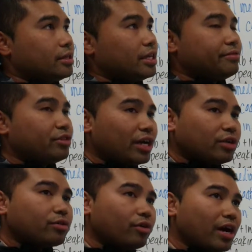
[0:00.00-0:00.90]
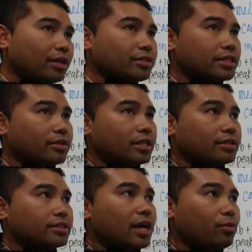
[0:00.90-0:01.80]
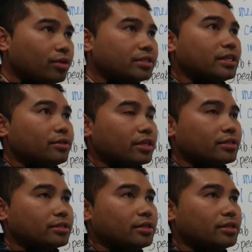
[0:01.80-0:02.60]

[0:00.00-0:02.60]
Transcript: Even though I don't know how to sell things, I would sell things.